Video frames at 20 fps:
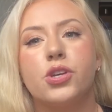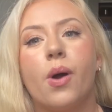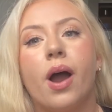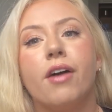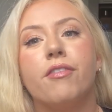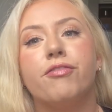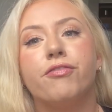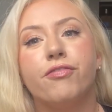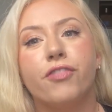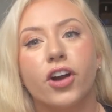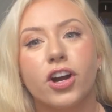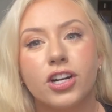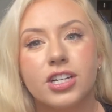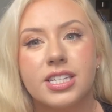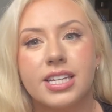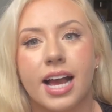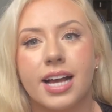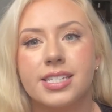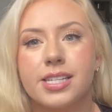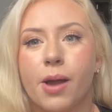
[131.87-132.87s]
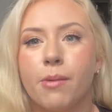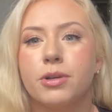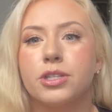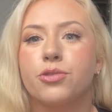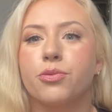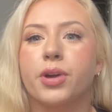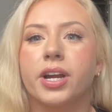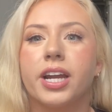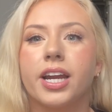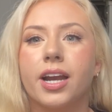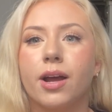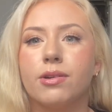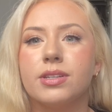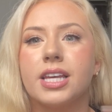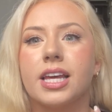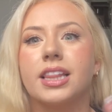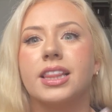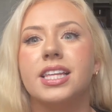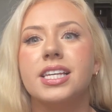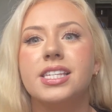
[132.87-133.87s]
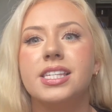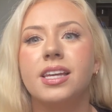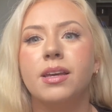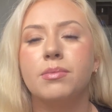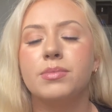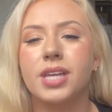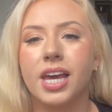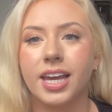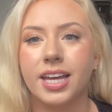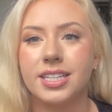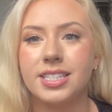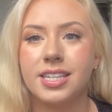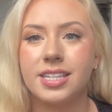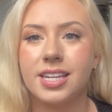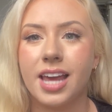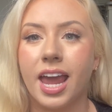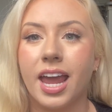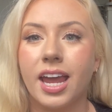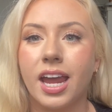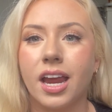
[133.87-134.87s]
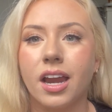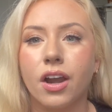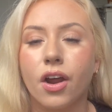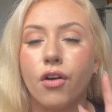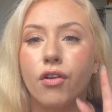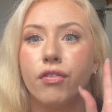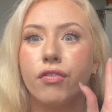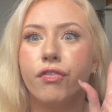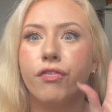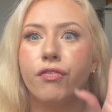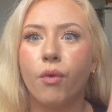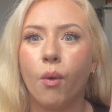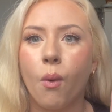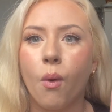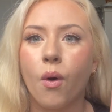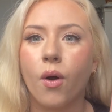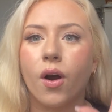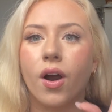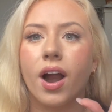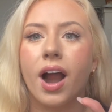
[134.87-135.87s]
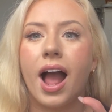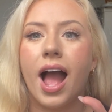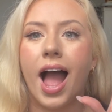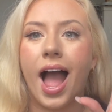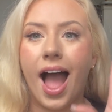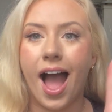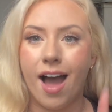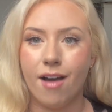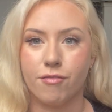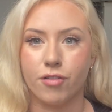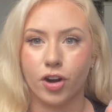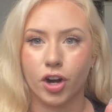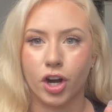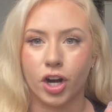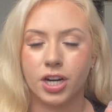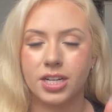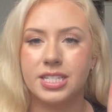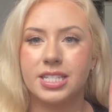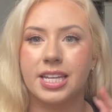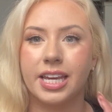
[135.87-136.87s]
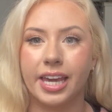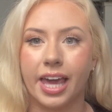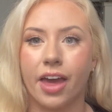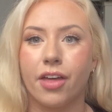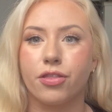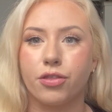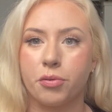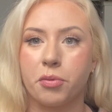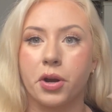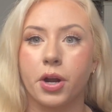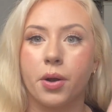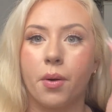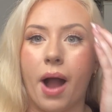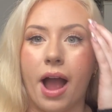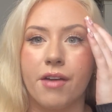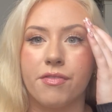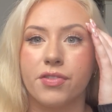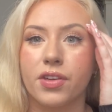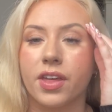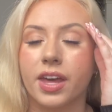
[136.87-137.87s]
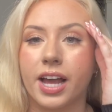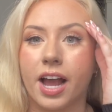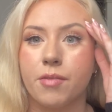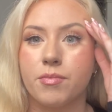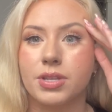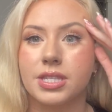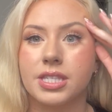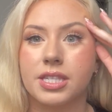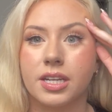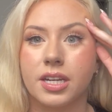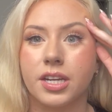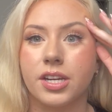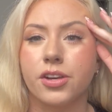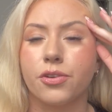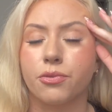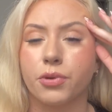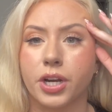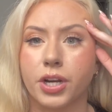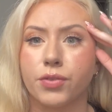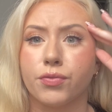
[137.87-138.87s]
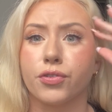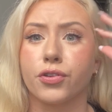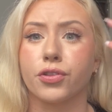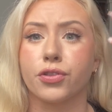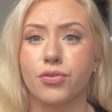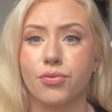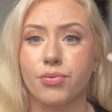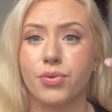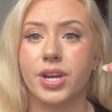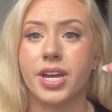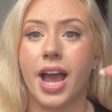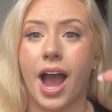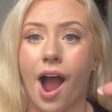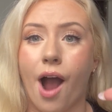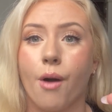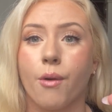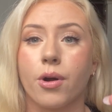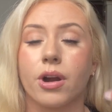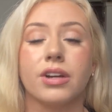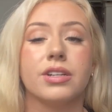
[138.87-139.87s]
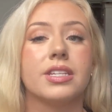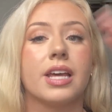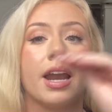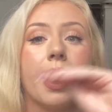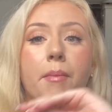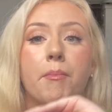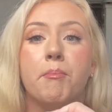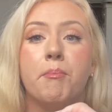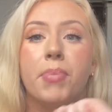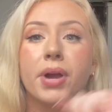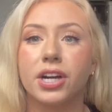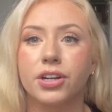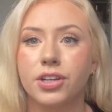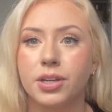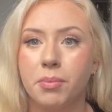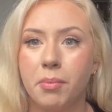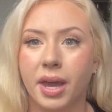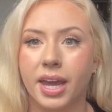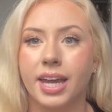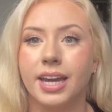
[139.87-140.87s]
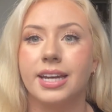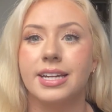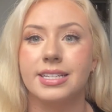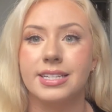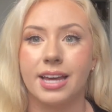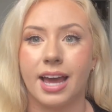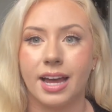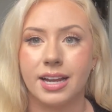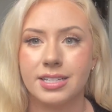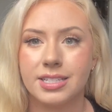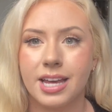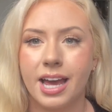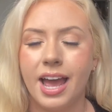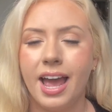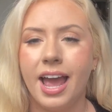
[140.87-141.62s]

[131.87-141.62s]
at first, as I was reading, I was like, this seems like it's taking forever to get through. I feel like I've been sitting here reading for 3 hours and I'm barely making a dent.